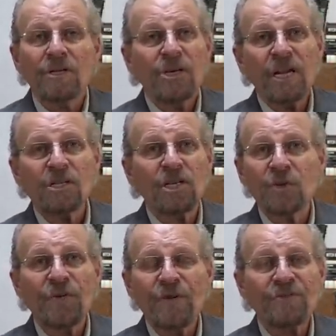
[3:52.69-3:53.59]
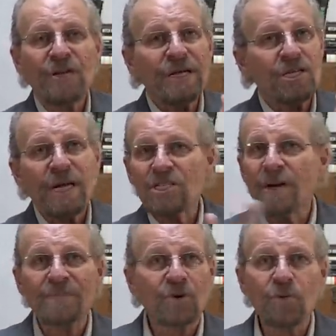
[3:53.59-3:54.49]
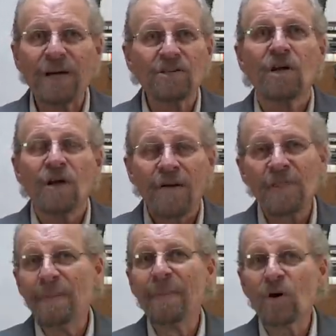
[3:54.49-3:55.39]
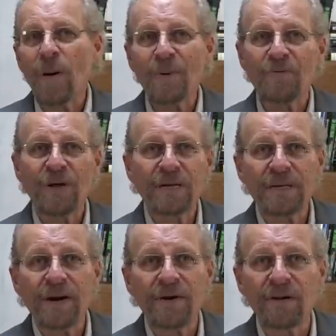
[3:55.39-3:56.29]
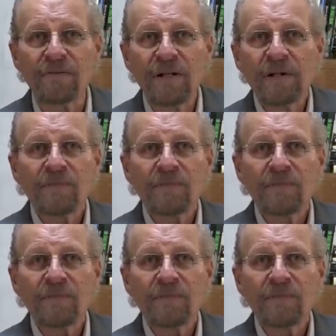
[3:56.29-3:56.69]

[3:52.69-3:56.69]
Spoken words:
Genesis 3:15 sets up the rest of the biblical prophetic narrative.